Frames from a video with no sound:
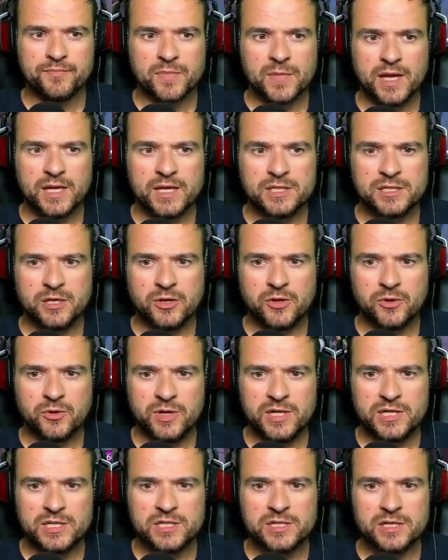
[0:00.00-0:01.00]
his
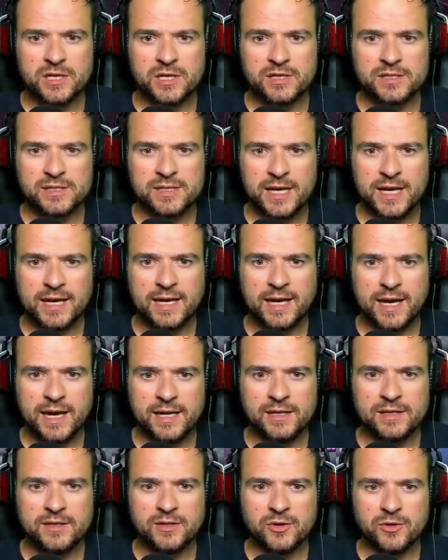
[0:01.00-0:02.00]
decreased attack
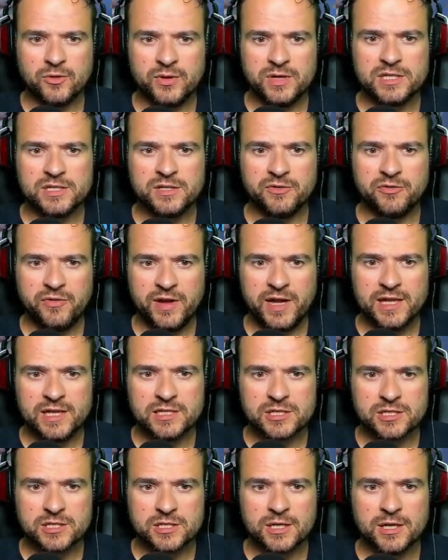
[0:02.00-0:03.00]
and decreased
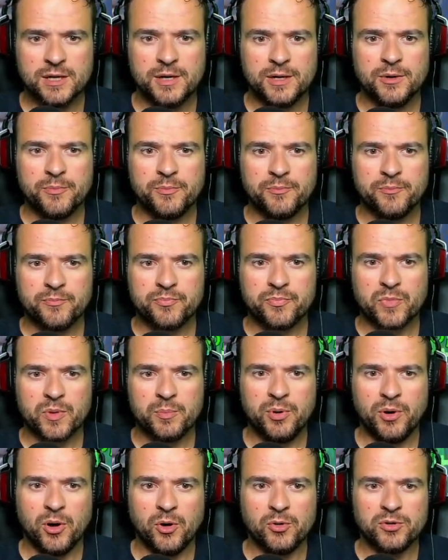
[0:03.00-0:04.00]
defense
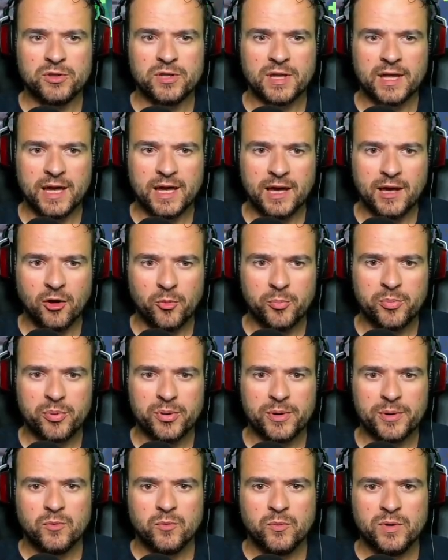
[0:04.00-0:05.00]
both help
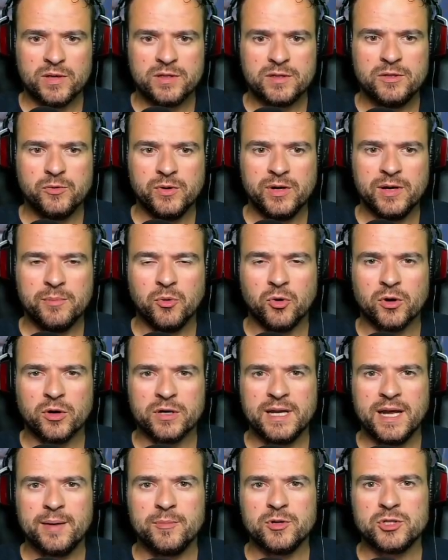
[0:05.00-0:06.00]
with doing more
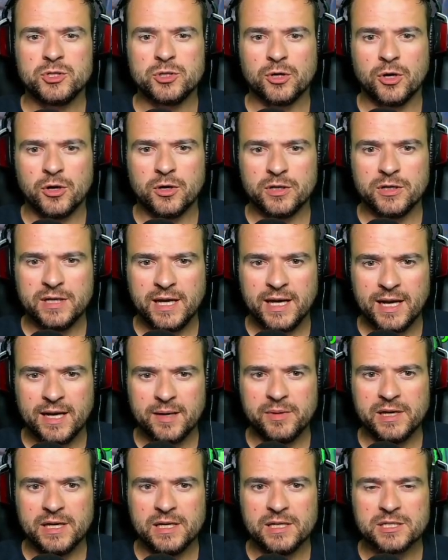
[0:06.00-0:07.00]
damage on the
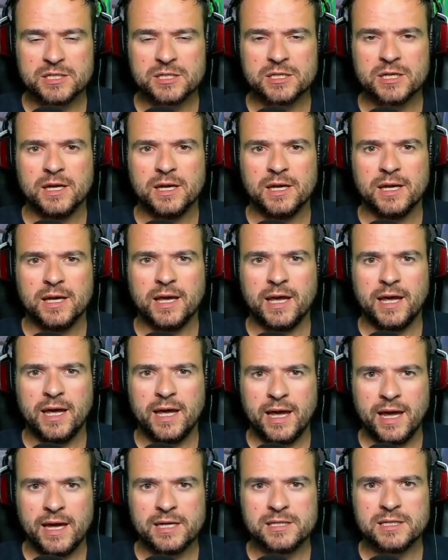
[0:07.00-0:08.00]
enemies,
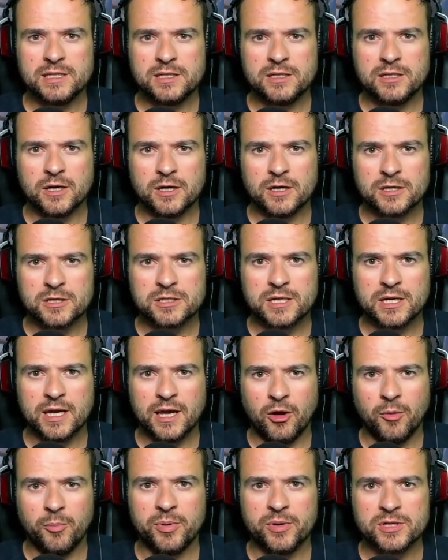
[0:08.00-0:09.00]
as it does
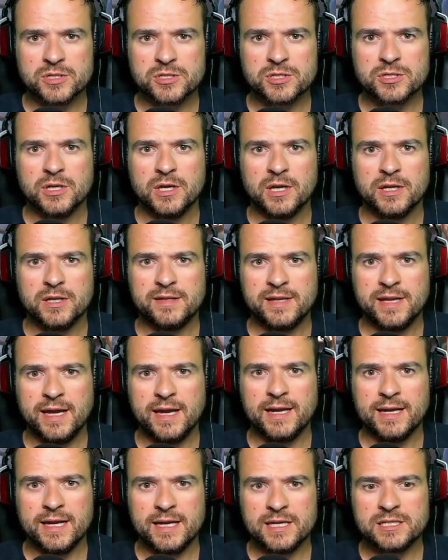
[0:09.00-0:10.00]
help us take
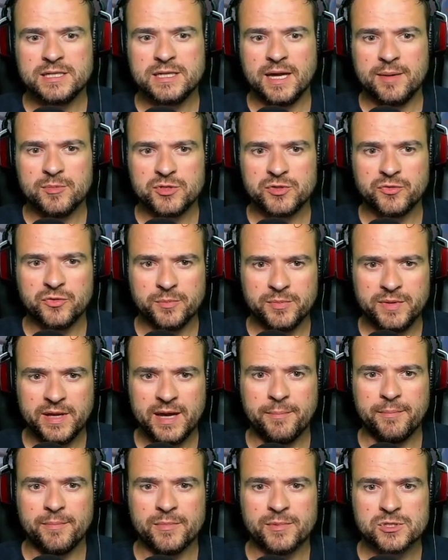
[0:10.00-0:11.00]
less damage from
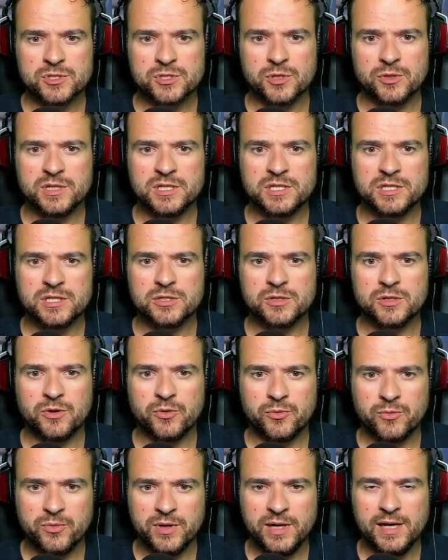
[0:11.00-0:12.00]
them. So this is a
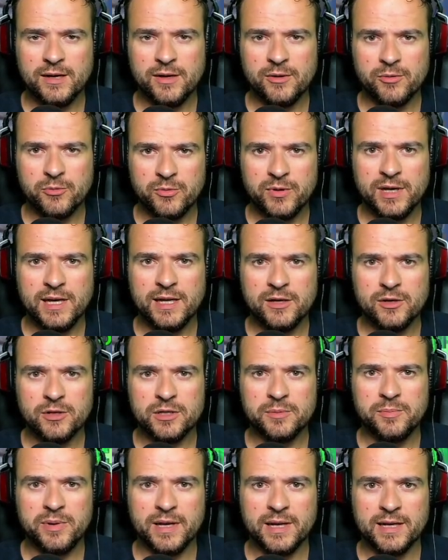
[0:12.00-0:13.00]
really good
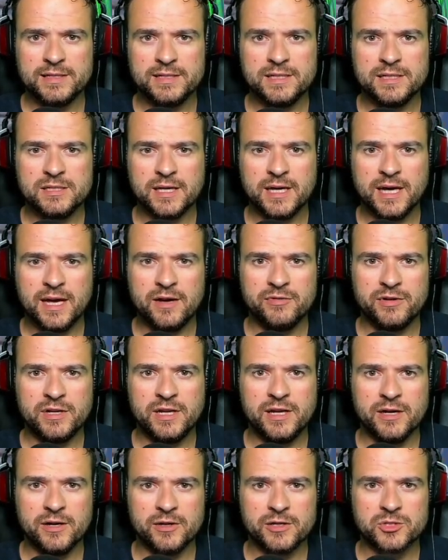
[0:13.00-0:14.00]
ability to have in
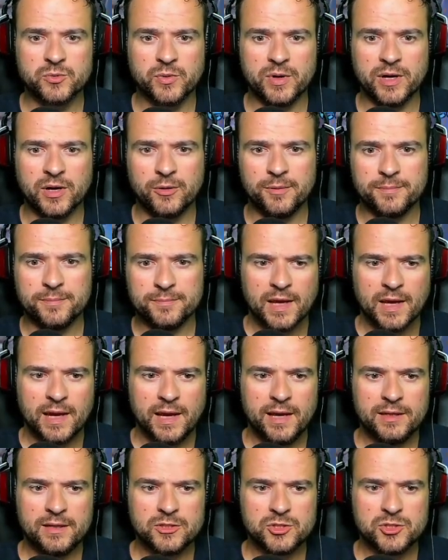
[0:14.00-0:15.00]
here as well.
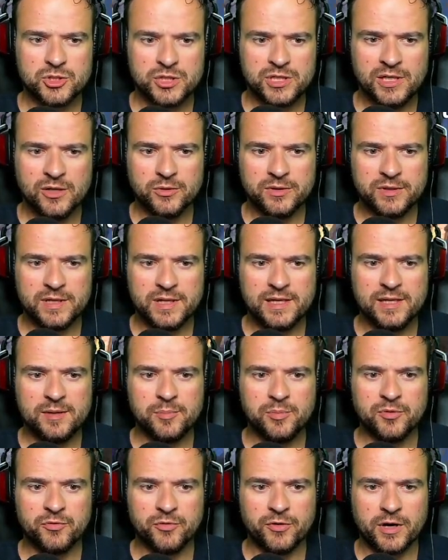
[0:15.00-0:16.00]
And the shield that he
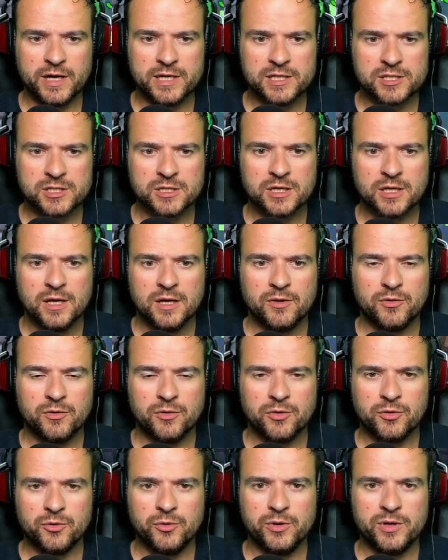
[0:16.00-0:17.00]
provides
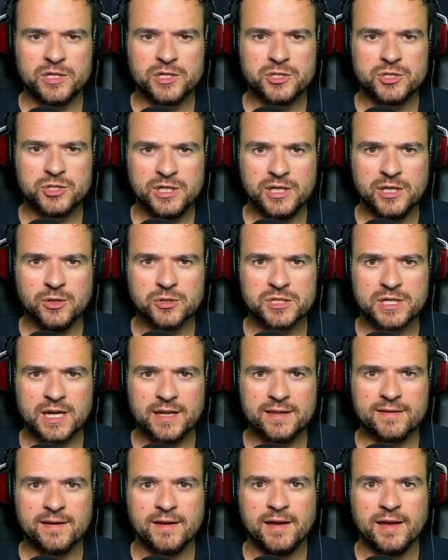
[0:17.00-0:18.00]
through his shield
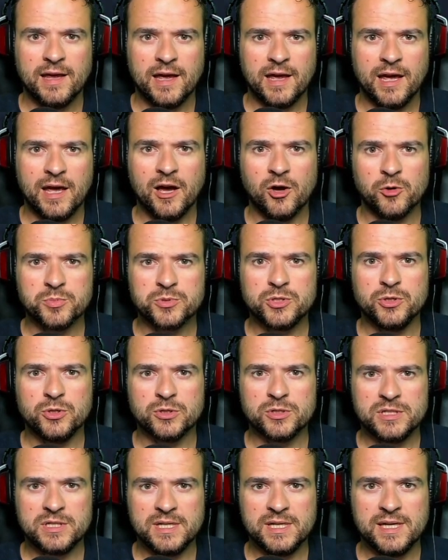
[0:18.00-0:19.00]
set helps your
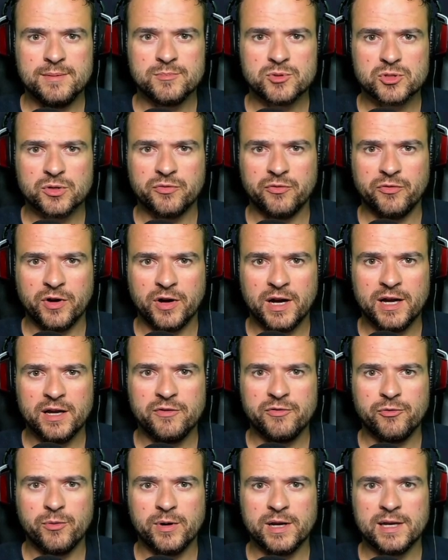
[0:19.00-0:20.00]
team
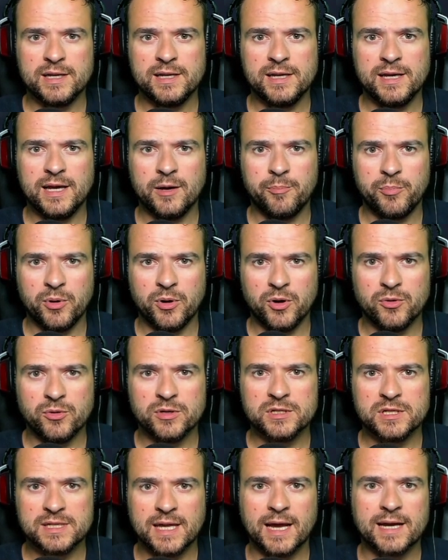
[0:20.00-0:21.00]
survive when the opponent
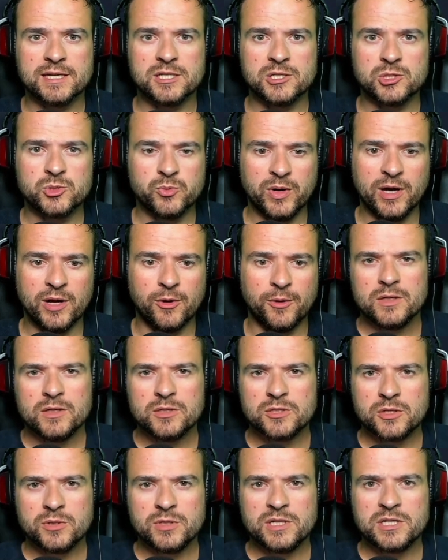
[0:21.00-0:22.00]
attacks as well.
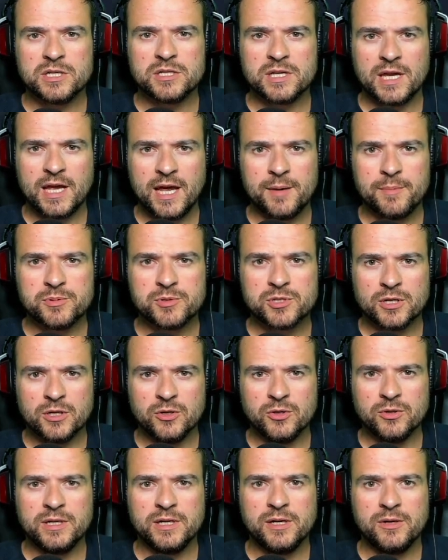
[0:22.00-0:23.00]
So this is
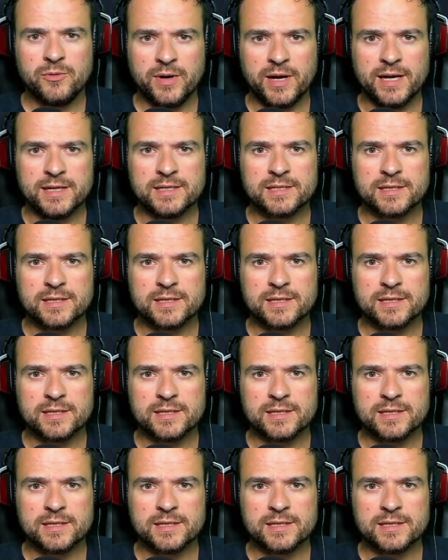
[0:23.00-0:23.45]
absolutely great.